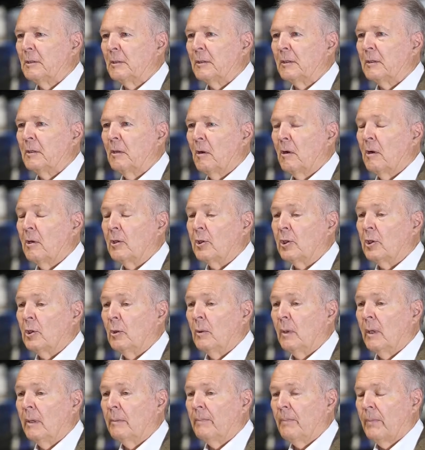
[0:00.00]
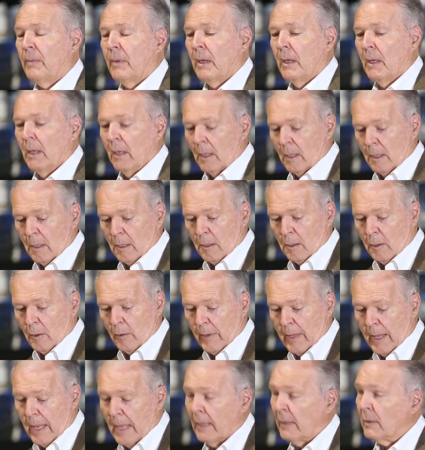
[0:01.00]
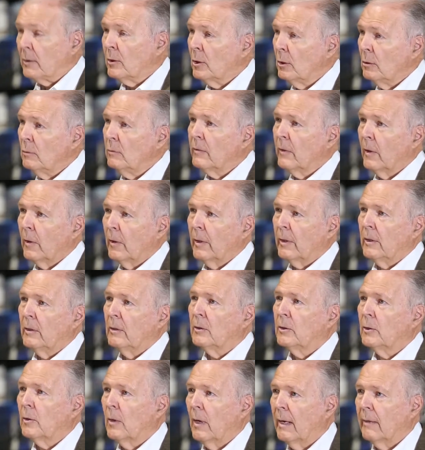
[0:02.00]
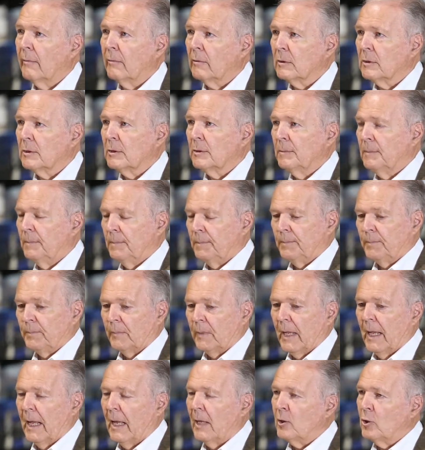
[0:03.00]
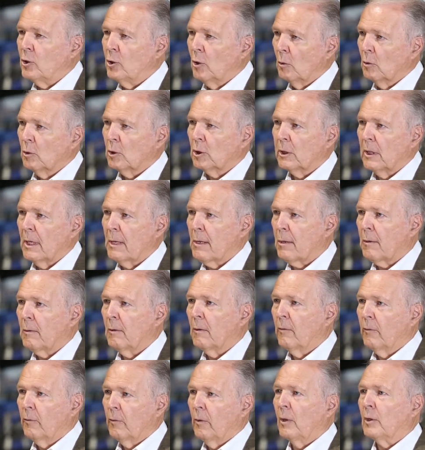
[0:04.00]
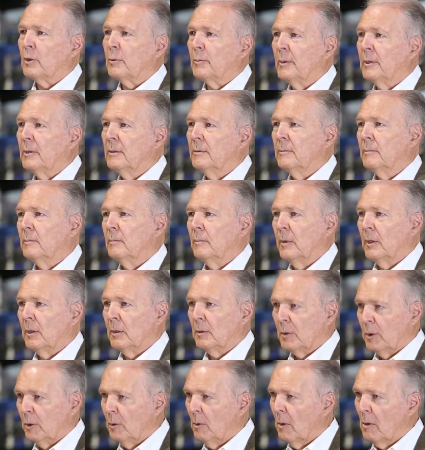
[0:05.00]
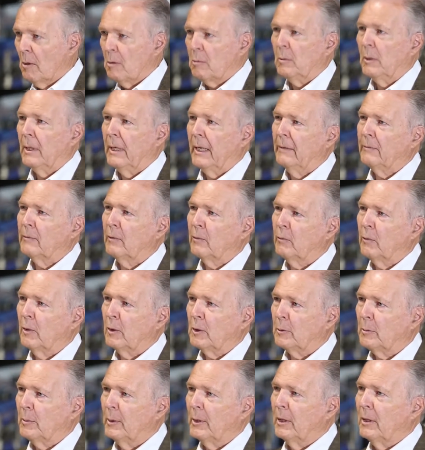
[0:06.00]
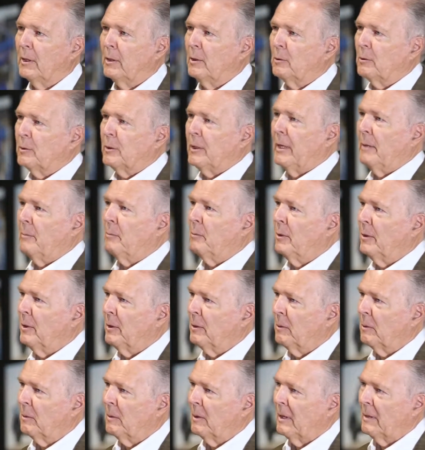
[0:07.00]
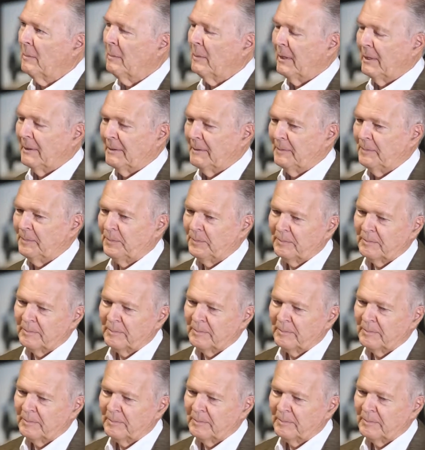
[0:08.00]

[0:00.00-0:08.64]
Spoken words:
so the cars show up. So they had two very good drivers. They had Joe Schlesser, a Frenchman, because you always want to have a Frenchman on your team when you go to Le Mans.